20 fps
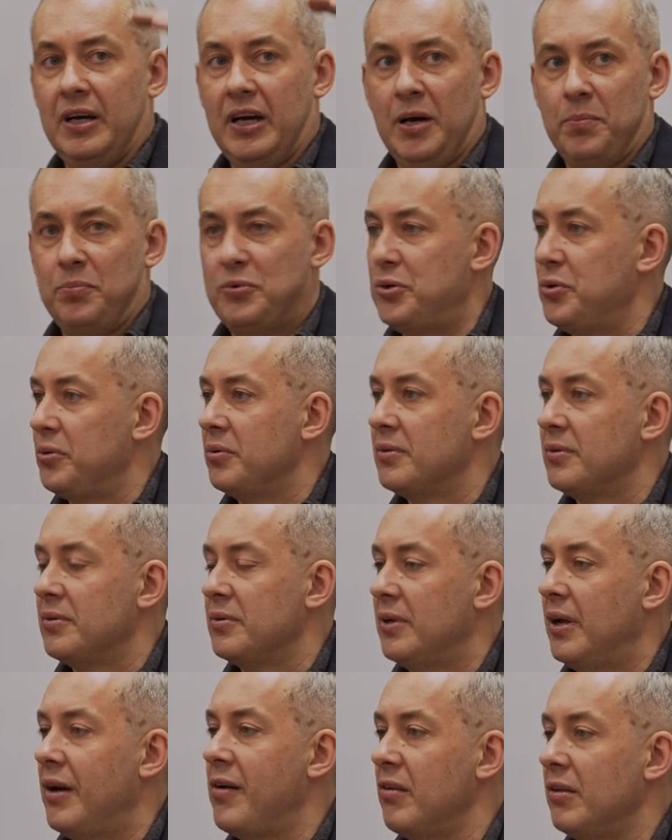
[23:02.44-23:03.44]
up to
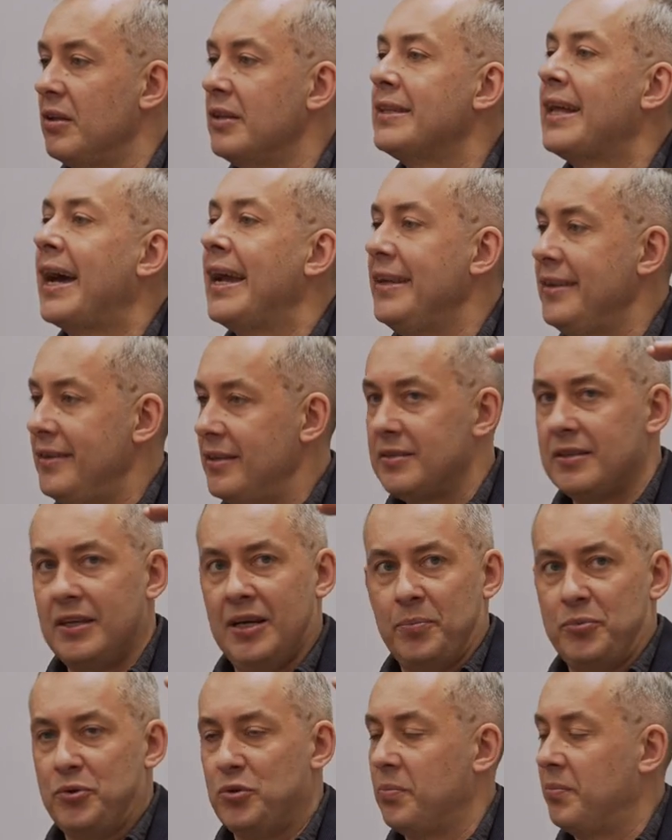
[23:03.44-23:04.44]
early 90s,
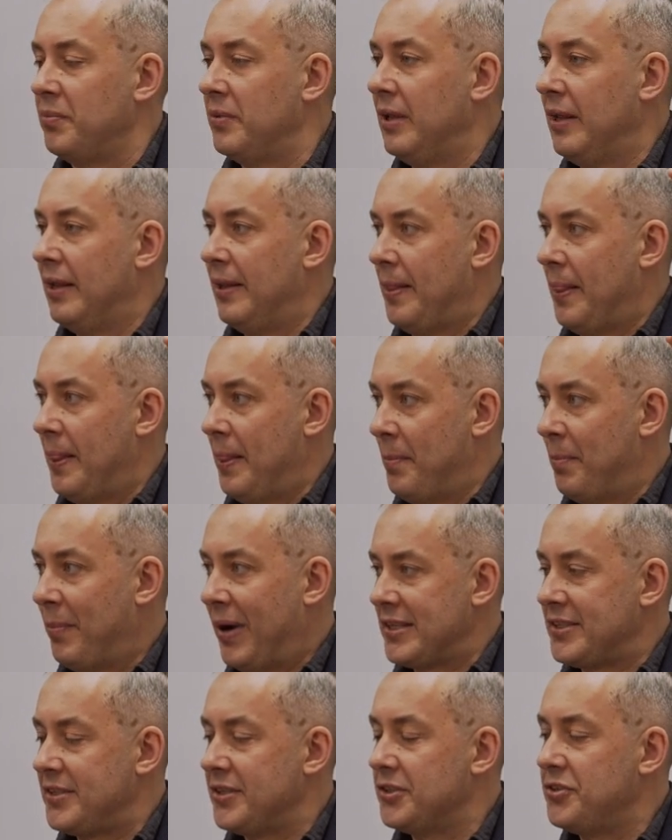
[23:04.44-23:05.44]
up to
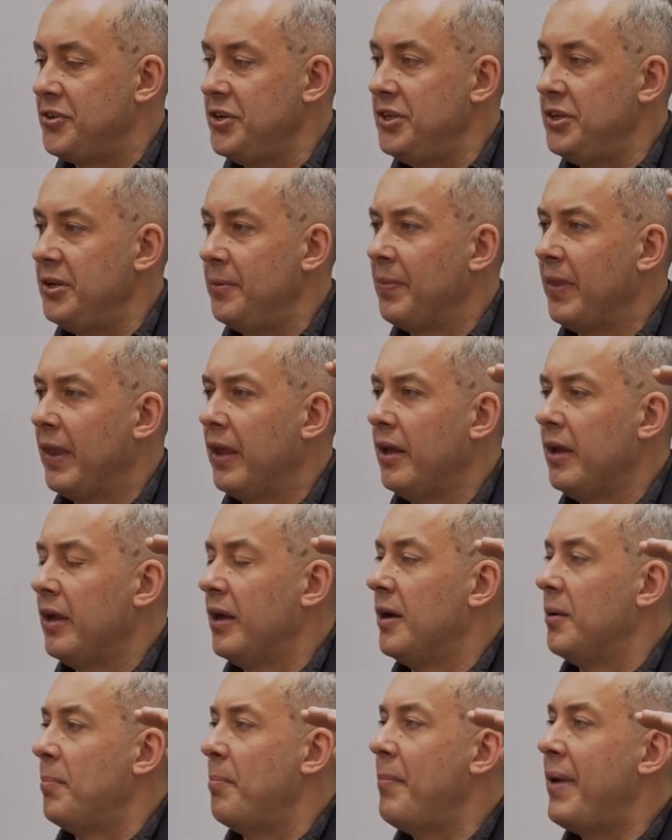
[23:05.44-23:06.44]
Maastricht Treaty,
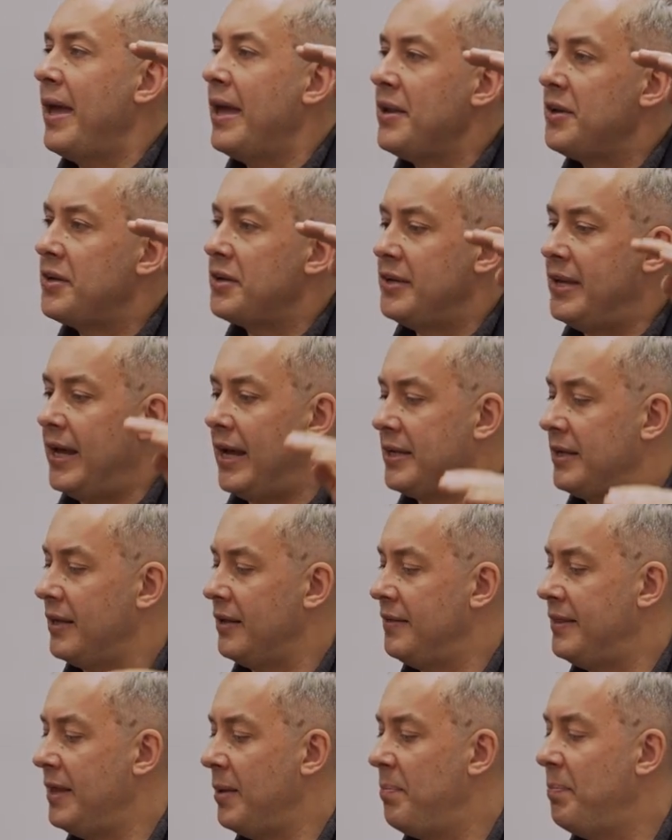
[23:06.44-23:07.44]
meant
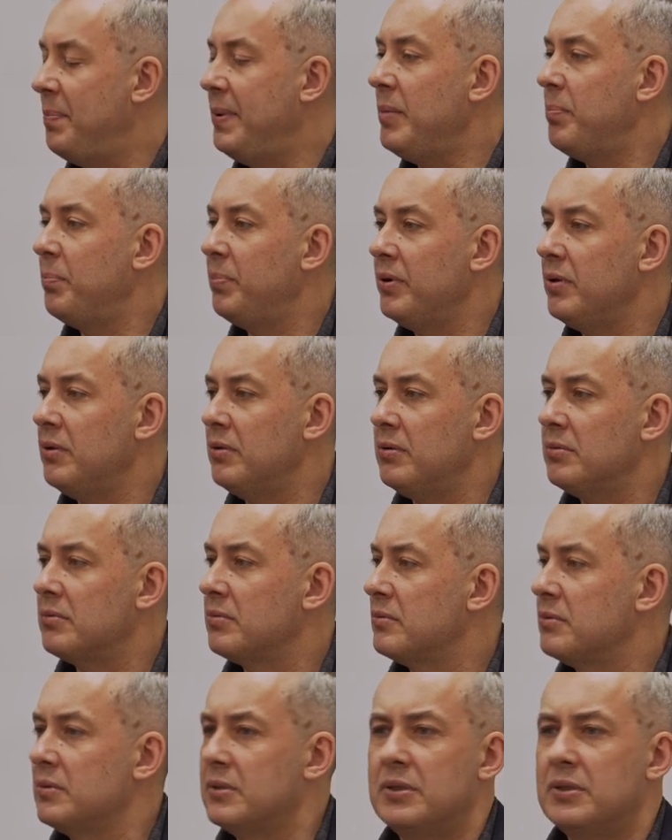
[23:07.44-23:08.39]
that the people